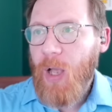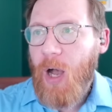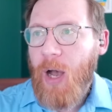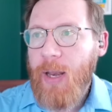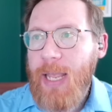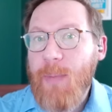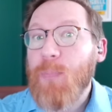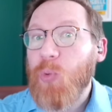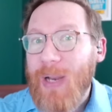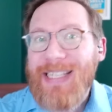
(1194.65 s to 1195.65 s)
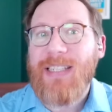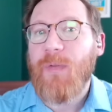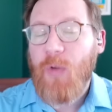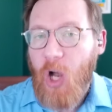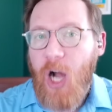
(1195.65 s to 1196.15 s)
on
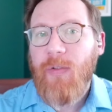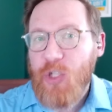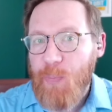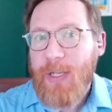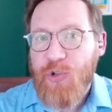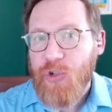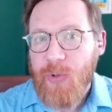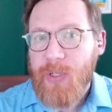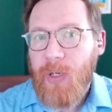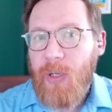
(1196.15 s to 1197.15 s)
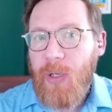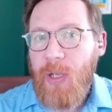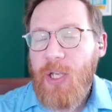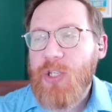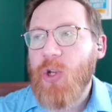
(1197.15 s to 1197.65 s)
impressive college pitchers
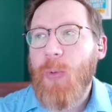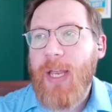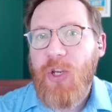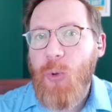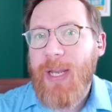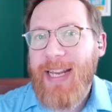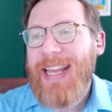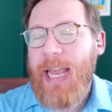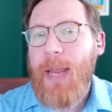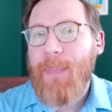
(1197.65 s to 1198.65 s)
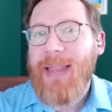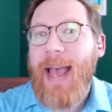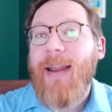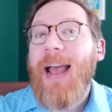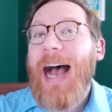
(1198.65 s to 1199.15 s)
so that you can keep
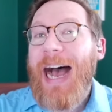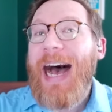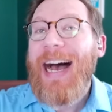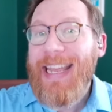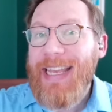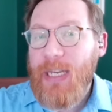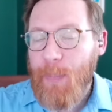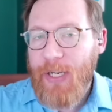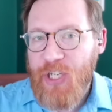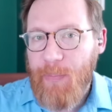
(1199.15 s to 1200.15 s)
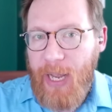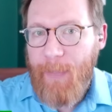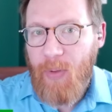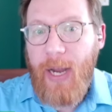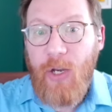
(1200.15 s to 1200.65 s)
that high-end pitching
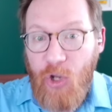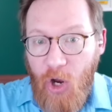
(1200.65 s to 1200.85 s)
pipeline